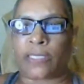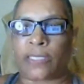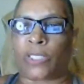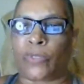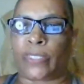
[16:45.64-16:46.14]
I
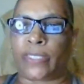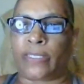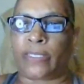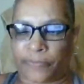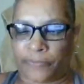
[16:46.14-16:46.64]
was
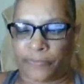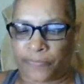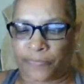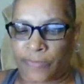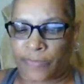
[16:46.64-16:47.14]
treated
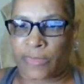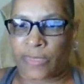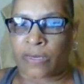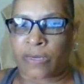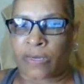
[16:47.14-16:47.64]
for
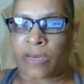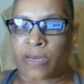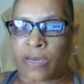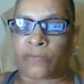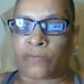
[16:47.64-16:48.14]
everything
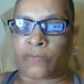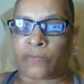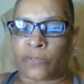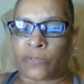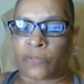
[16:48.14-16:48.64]
from
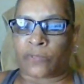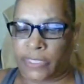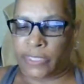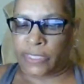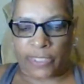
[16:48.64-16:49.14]
acid
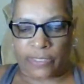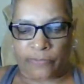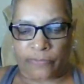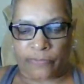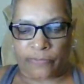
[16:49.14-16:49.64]
reflux,
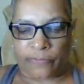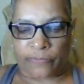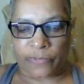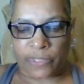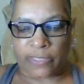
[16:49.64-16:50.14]

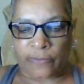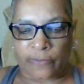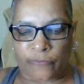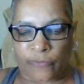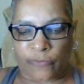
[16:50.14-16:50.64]

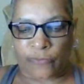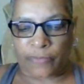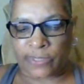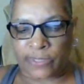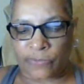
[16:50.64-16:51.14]
parasites,
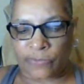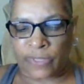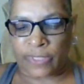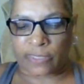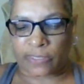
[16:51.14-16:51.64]

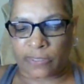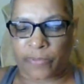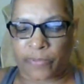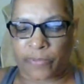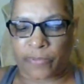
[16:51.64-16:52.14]
and
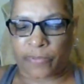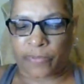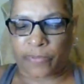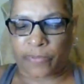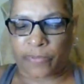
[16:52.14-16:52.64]
was even
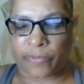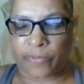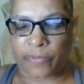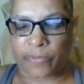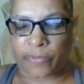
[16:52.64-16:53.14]
told
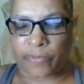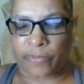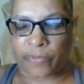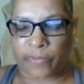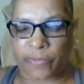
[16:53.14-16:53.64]
that I
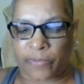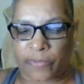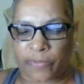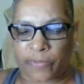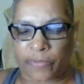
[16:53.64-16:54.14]
was
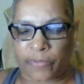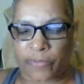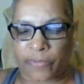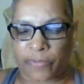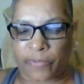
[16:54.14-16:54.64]
pregnant
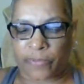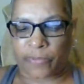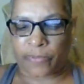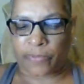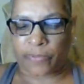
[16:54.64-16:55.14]
before
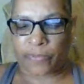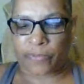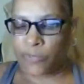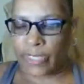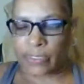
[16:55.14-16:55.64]

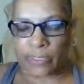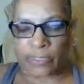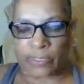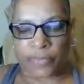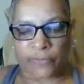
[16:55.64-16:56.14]
undergoing a
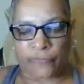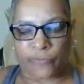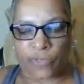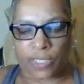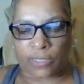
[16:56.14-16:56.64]
simple
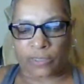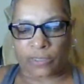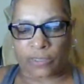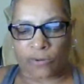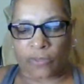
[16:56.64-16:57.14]
blood test
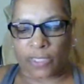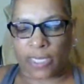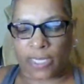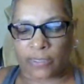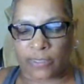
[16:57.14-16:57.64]

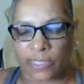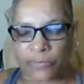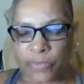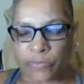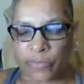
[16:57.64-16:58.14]
that
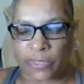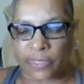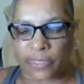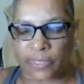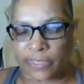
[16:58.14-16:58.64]
could have
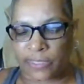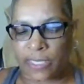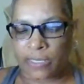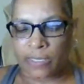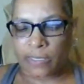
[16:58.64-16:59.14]
saved
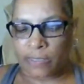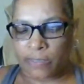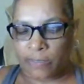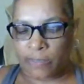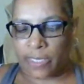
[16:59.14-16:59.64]
my life.